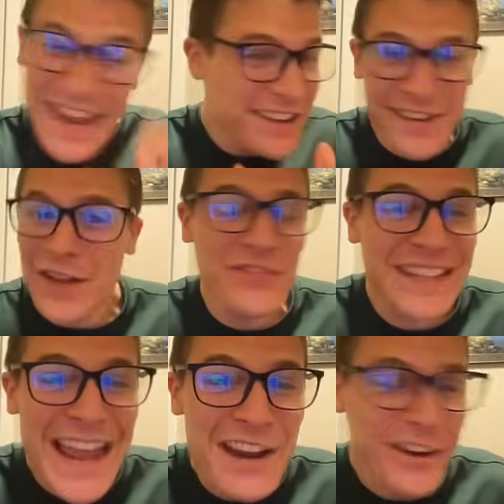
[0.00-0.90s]
It can shift
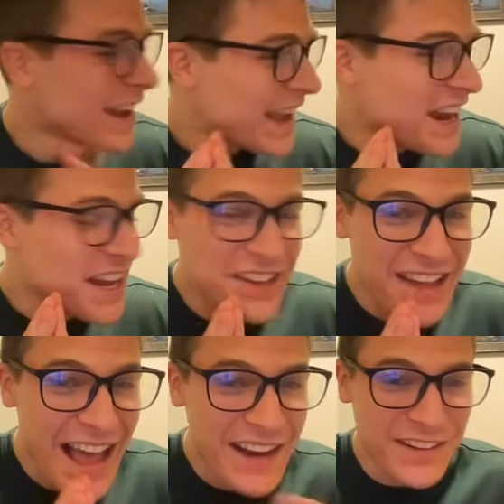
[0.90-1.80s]
later. It is
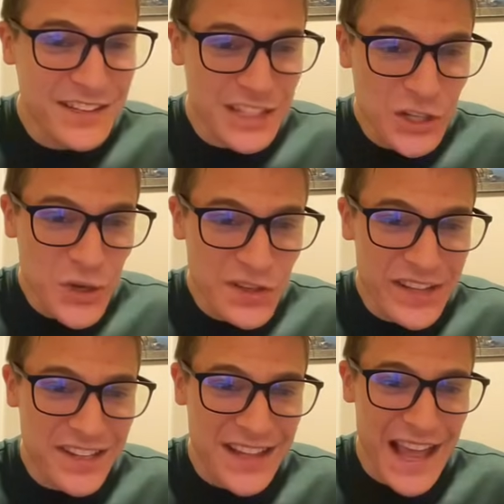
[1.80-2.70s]
not glued
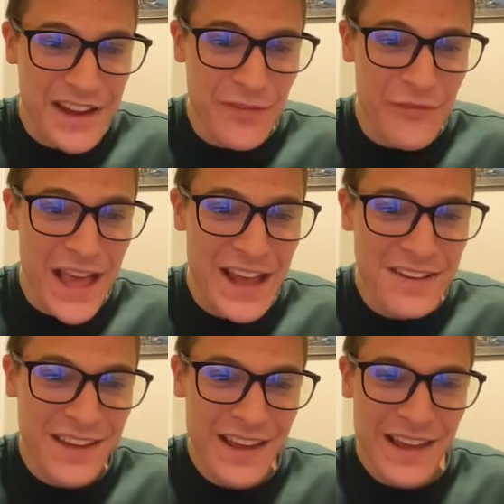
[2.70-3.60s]
to the side.
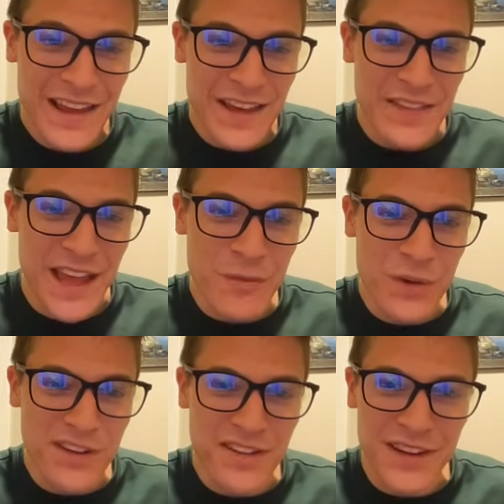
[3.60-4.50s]
Defend. Then
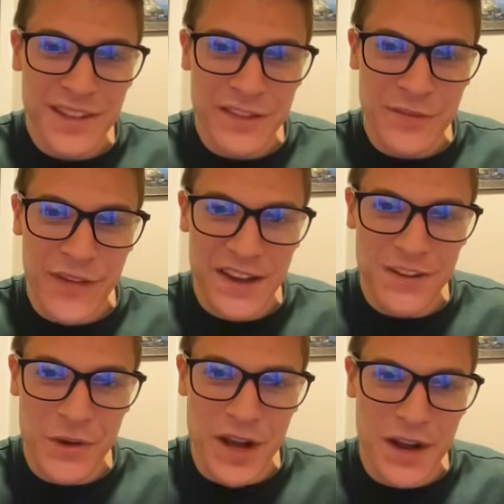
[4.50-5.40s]
once you see that the
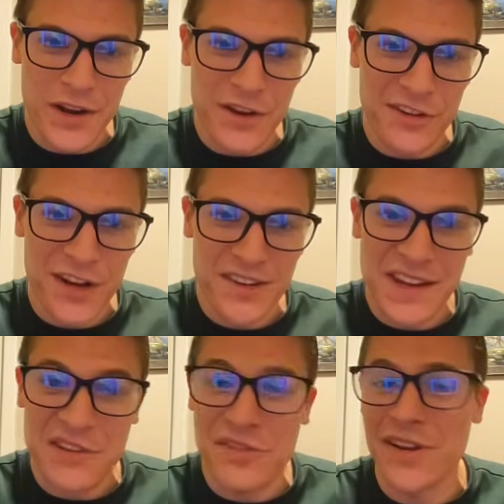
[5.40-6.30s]
fight's going on your strong
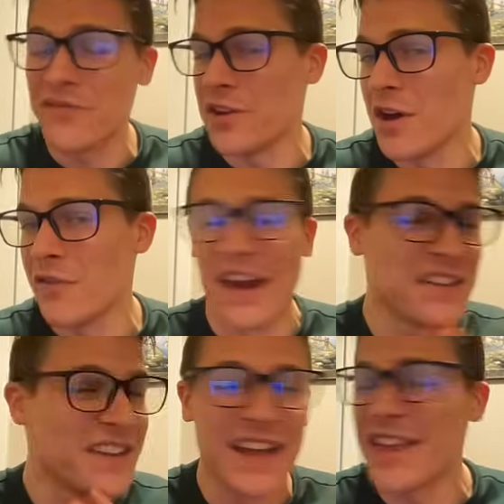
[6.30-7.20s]
side, you shift it over.
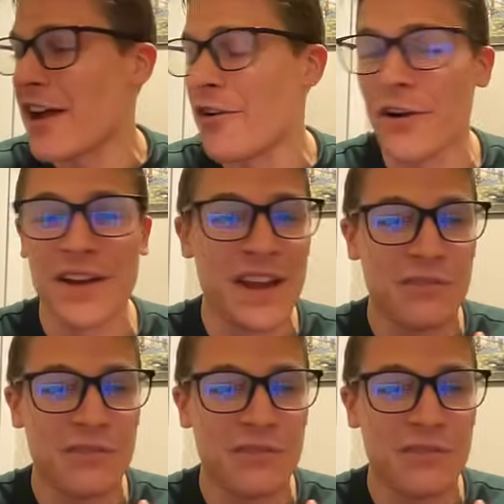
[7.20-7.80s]
It's not that hard.